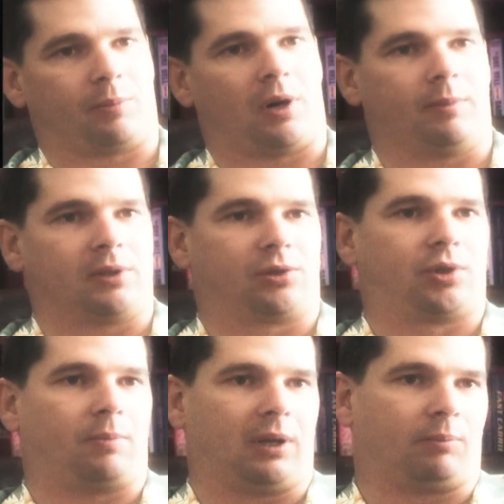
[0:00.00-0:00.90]
departments,
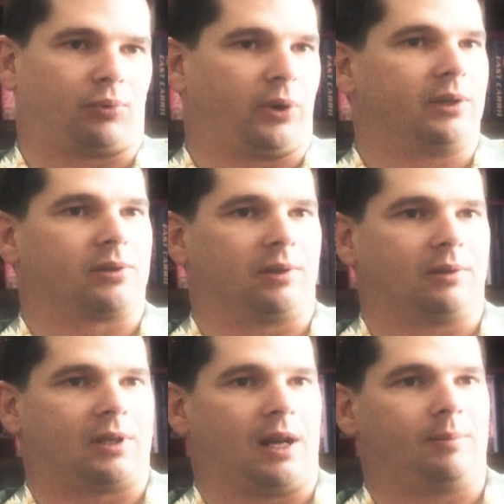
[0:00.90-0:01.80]
shipping prints
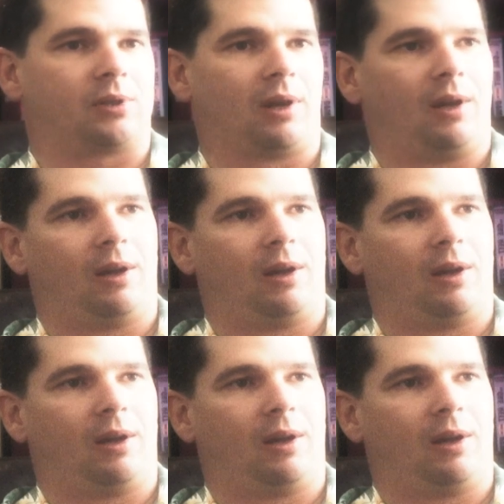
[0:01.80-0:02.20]
and tapes